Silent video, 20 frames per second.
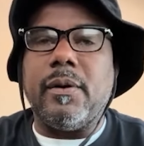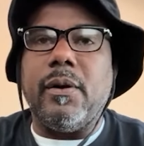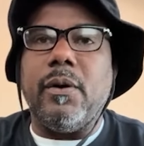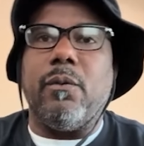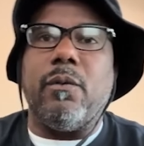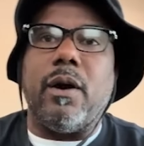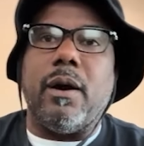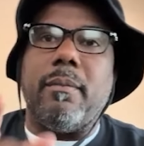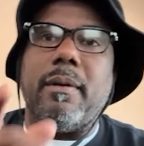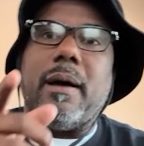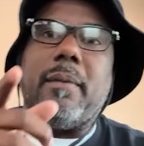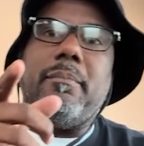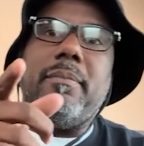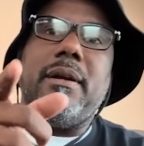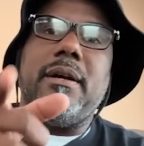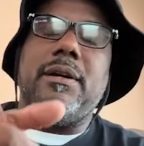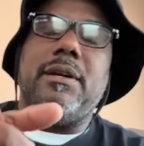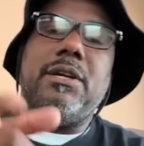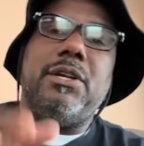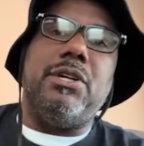Worry about
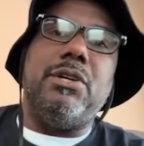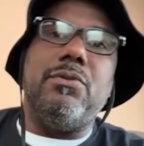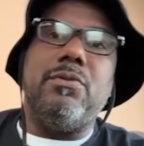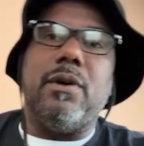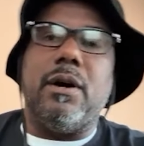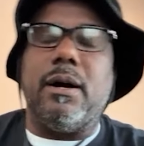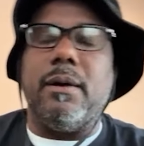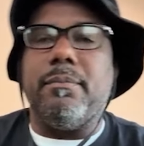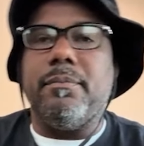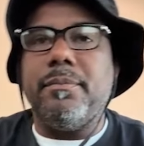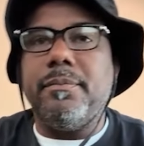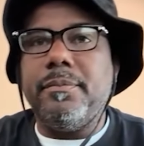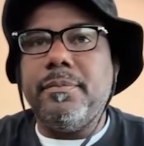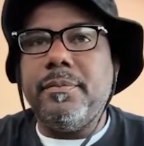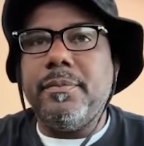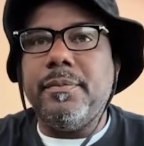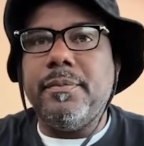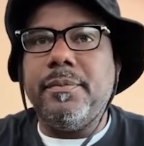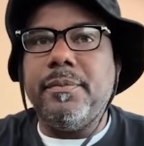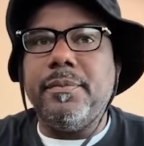building you up.
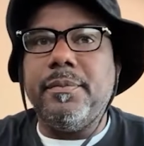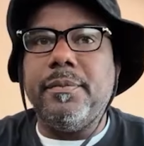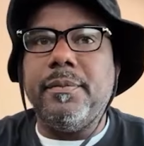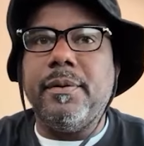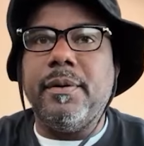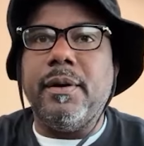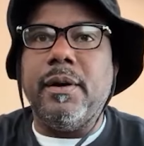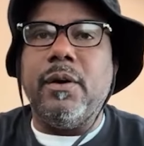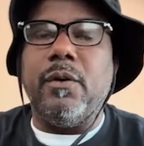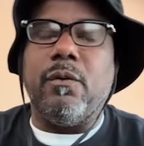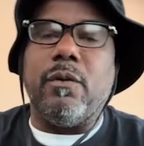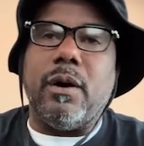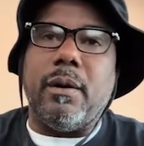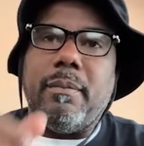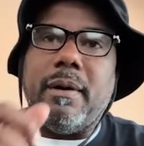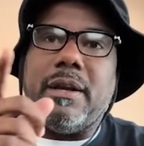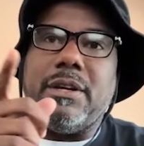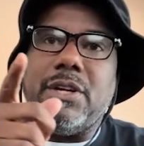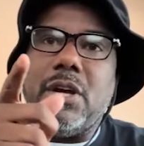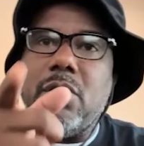Worry
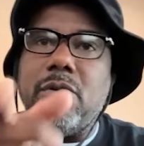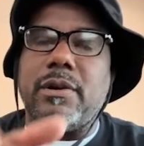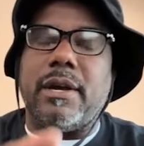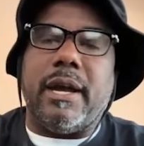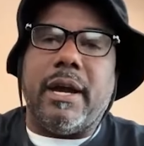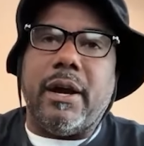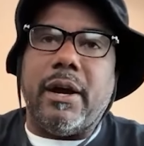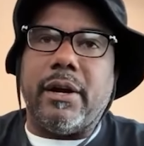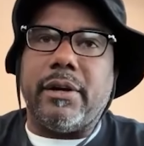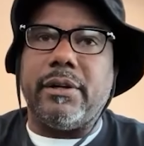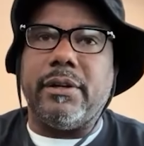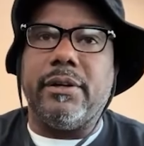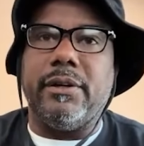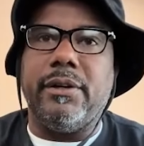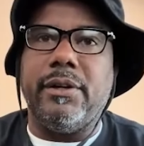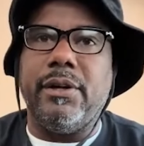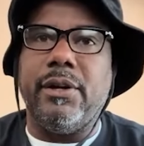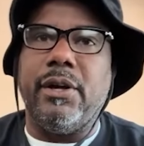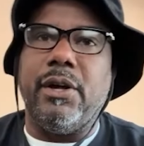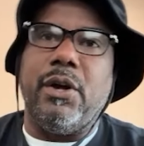about your character.
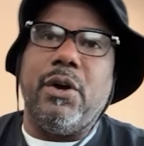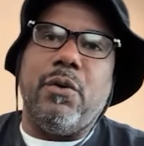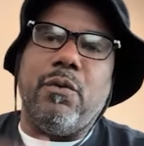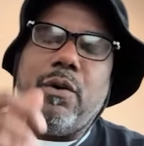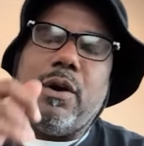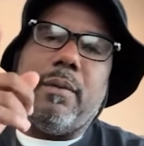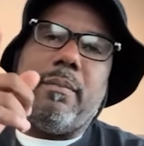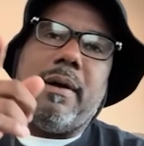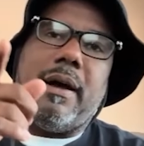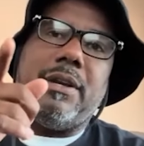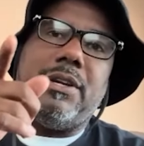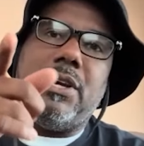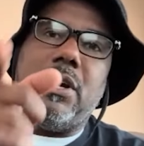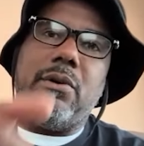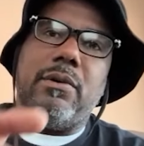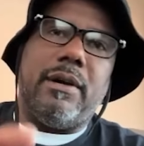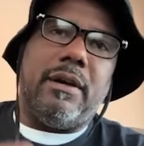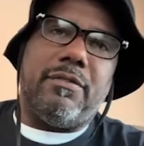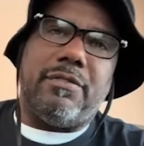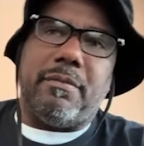Worry about
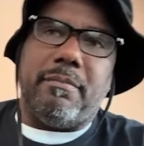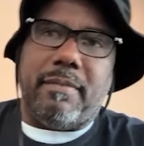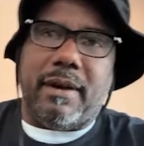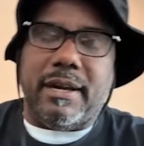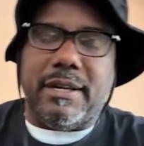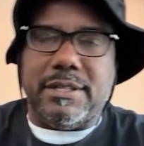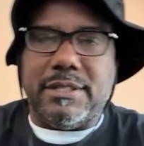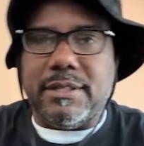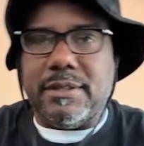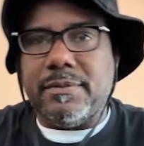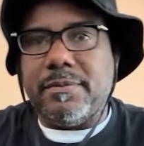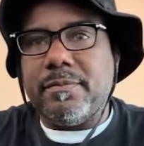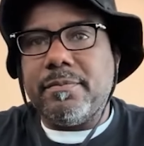your information.